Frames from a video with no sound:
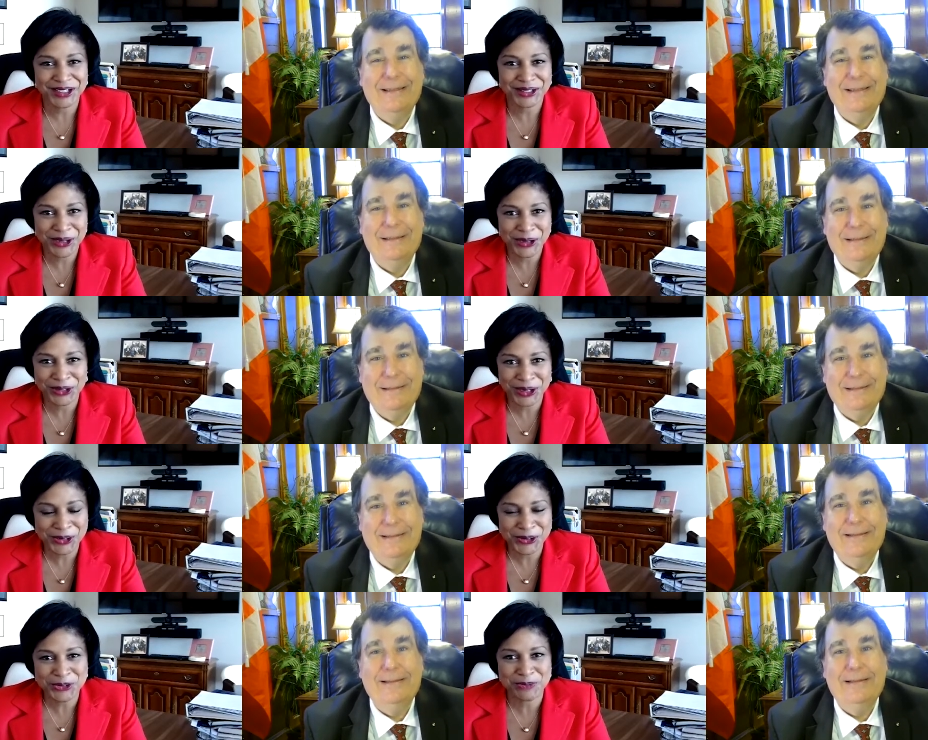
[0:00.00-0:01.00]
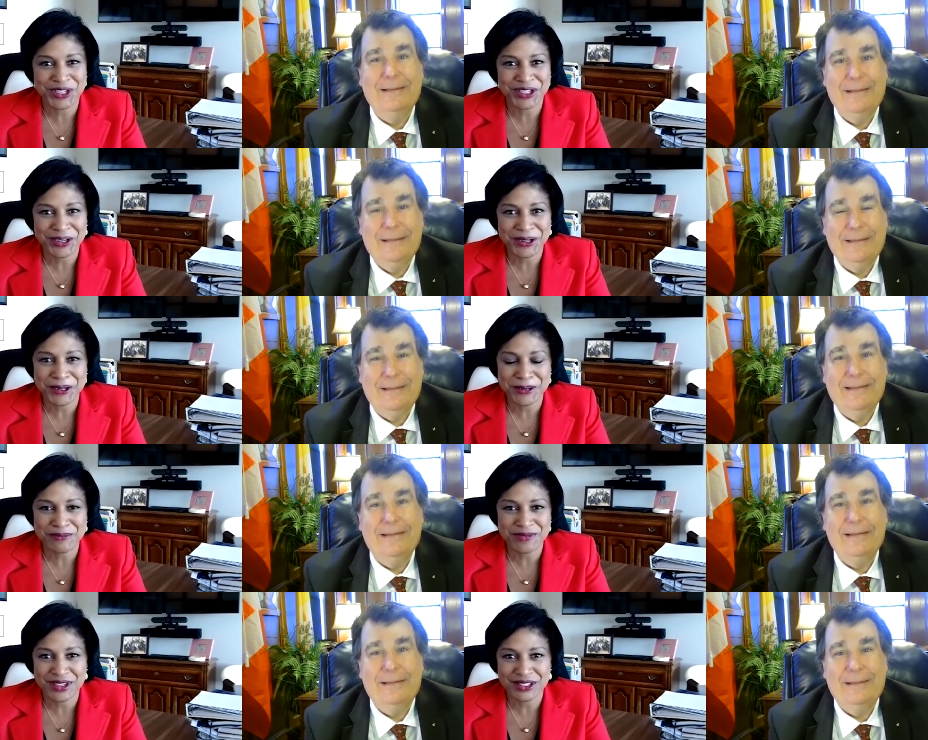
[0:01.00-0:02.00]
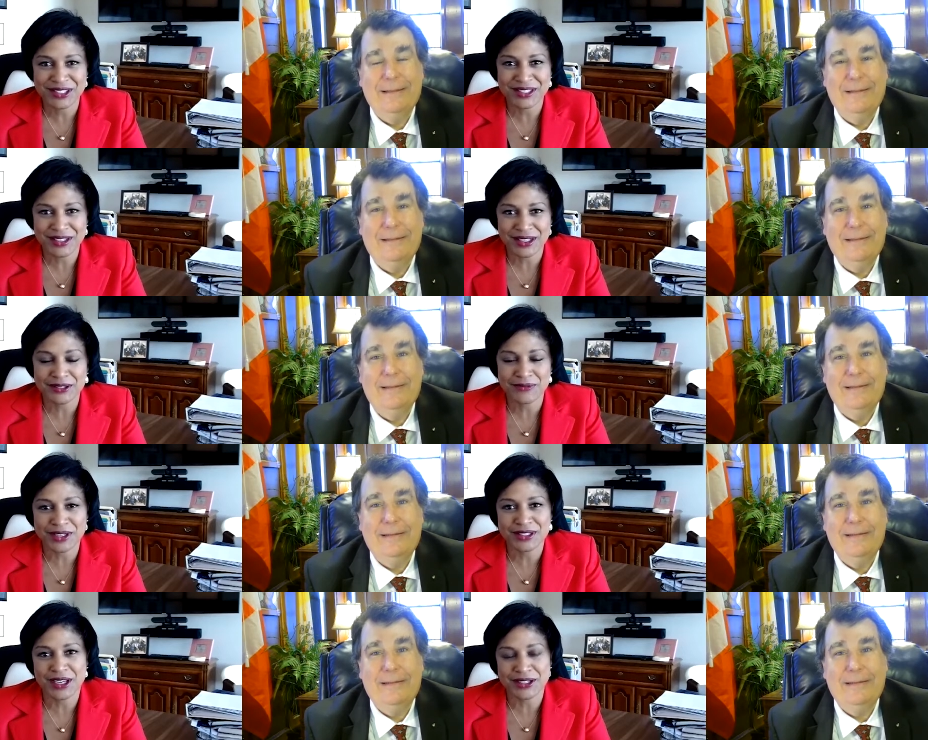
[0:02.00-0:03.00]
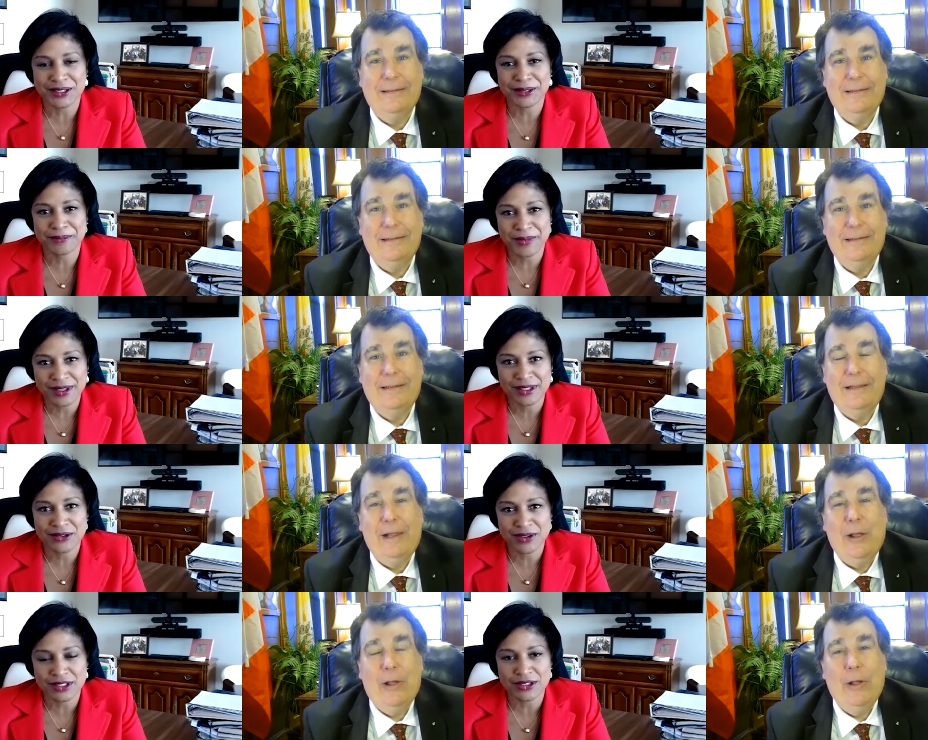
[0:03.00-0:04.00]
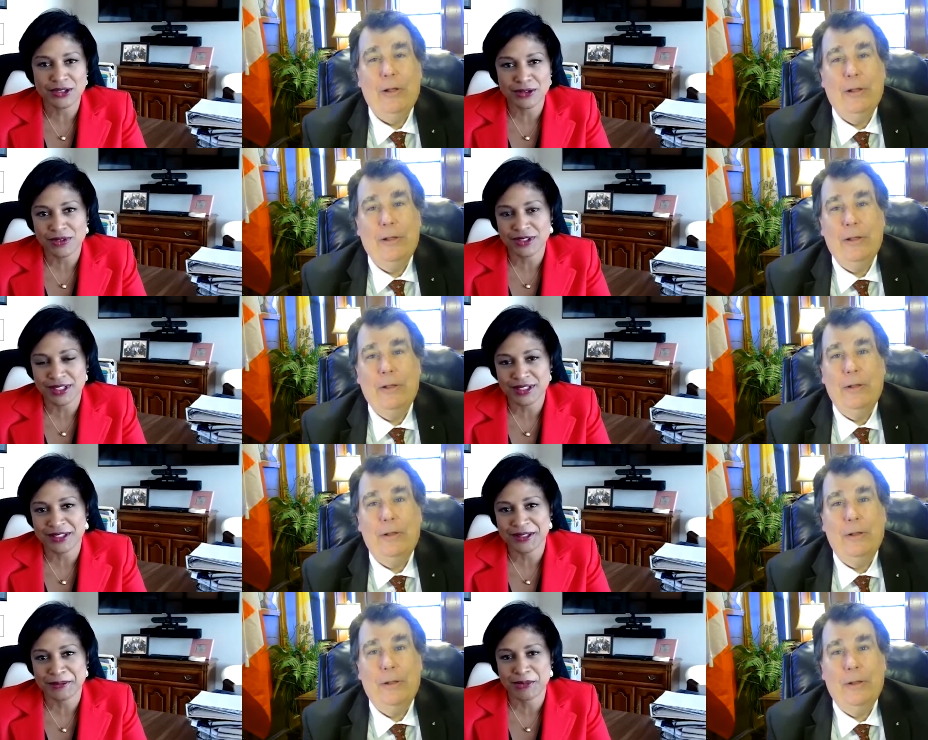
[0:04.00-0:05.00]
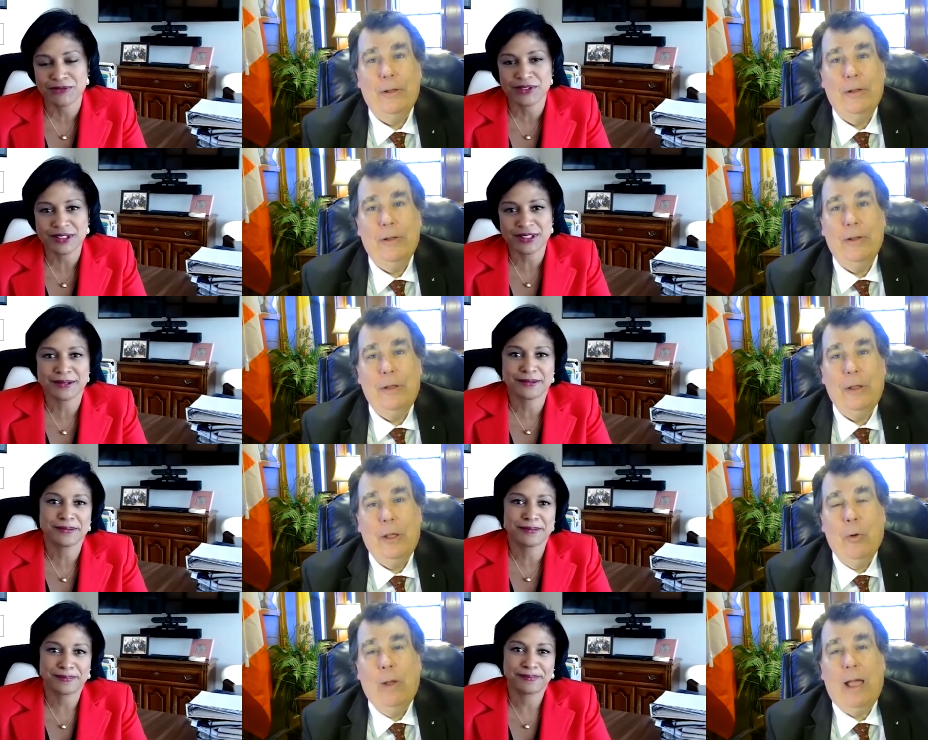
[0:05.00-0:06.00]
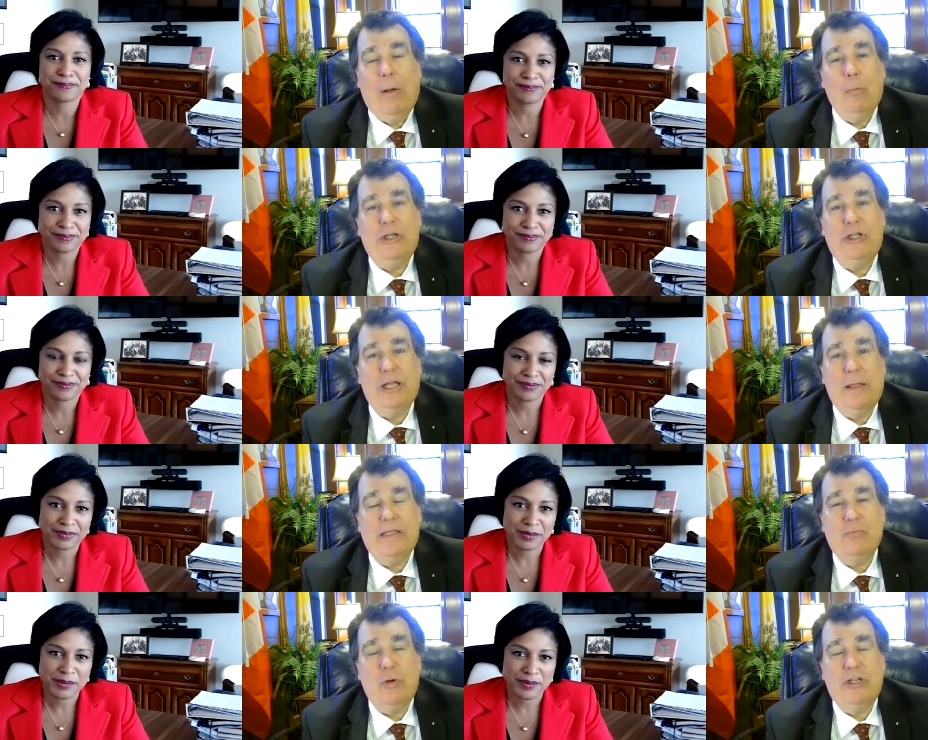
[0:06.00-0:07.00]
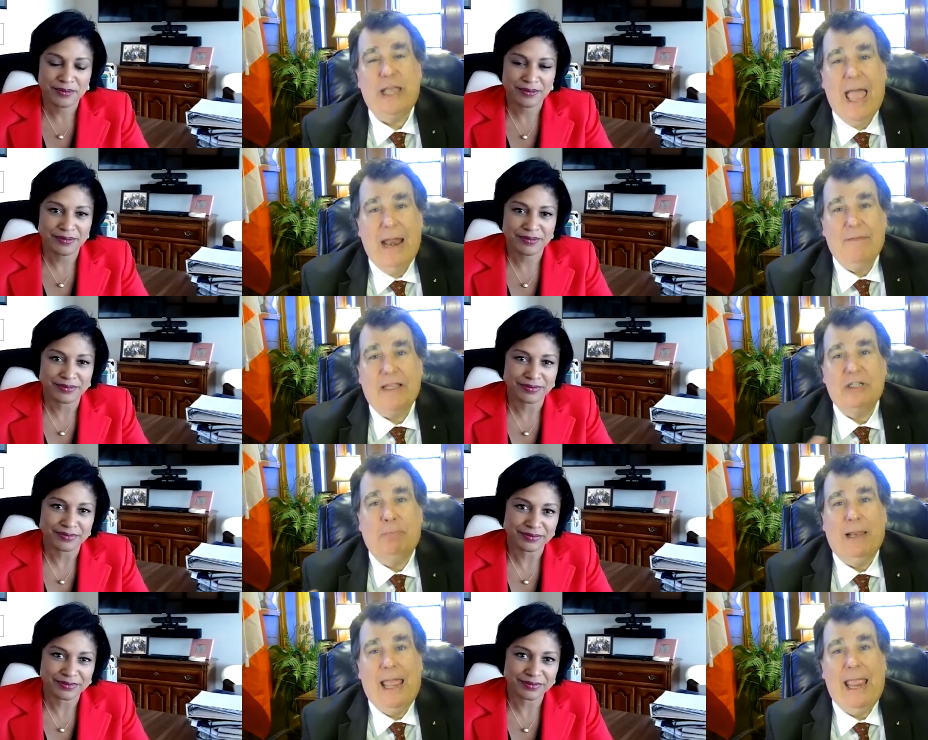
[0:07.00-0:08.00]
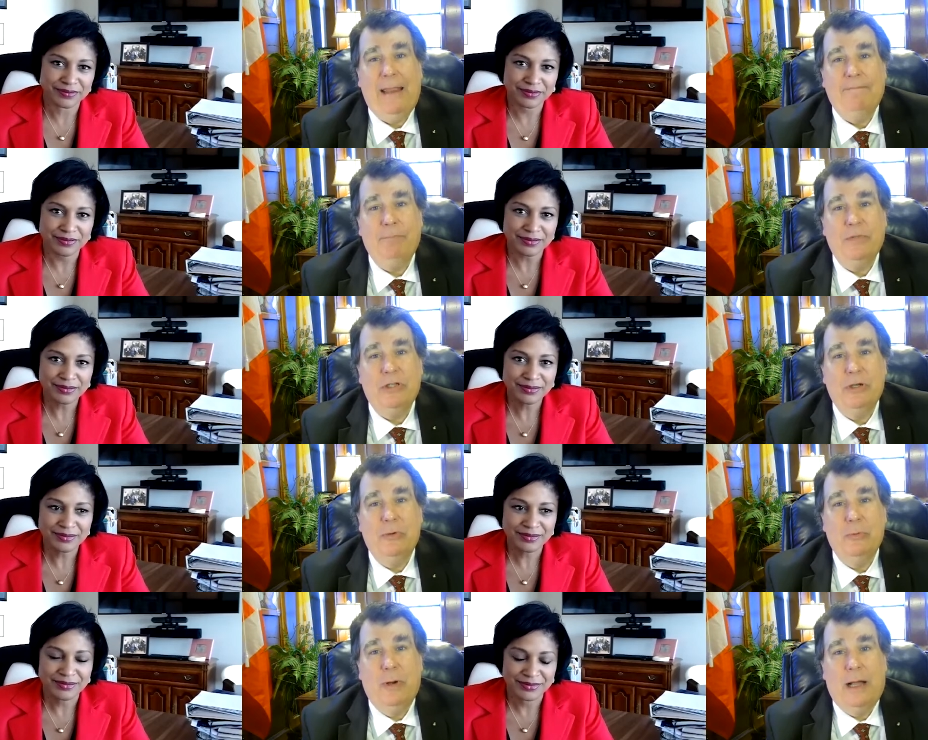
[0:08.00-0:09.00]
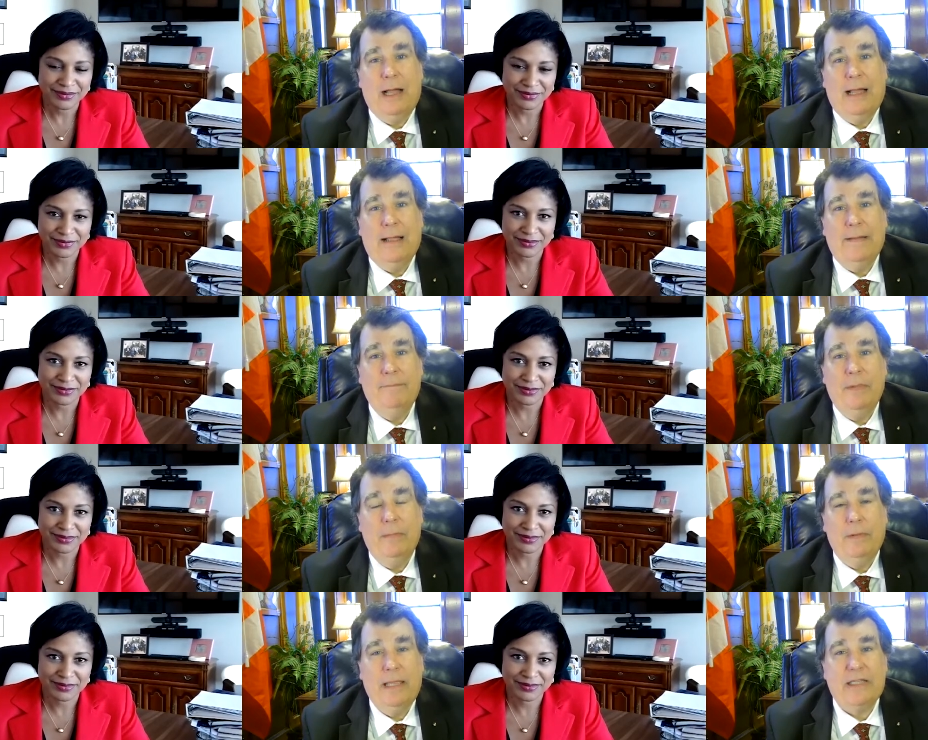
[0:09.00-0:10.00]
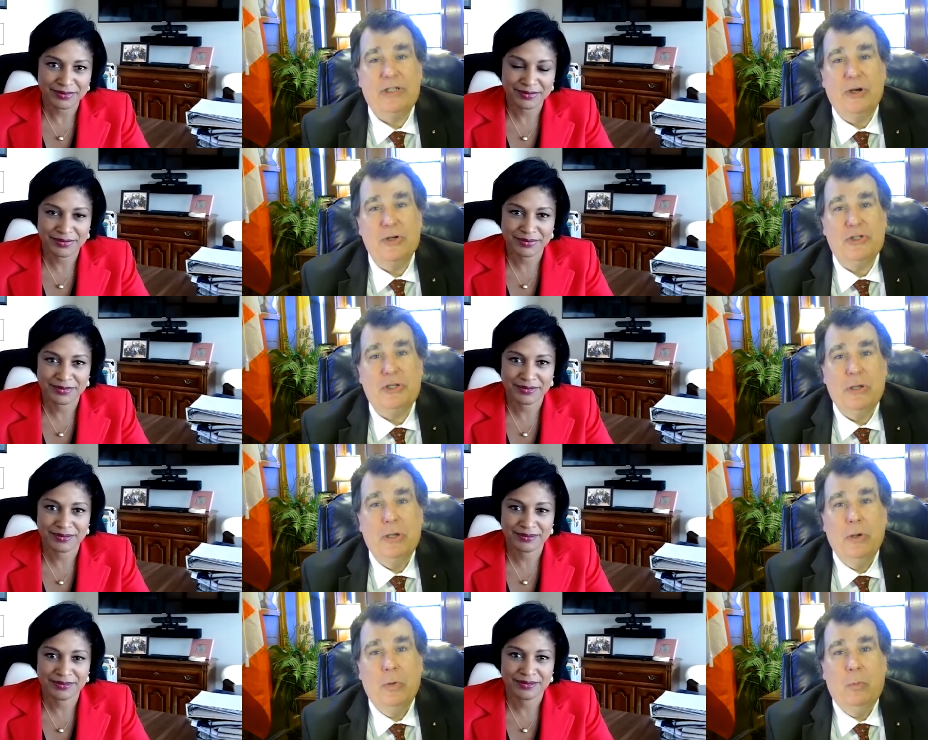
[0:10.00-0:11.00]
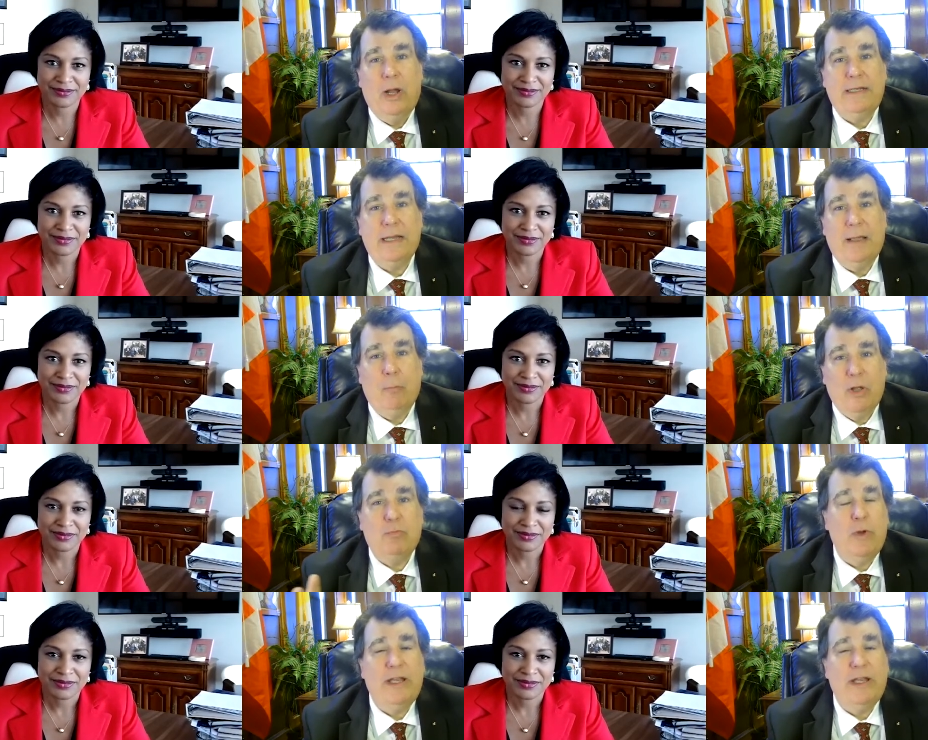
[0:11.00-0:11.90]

Speaker 1: lot of low lows but um, it's it's fantastic it's great to serve the citizens of memphis
Speaker 2: well would you would you kind of explain to uh, listeners what uh, what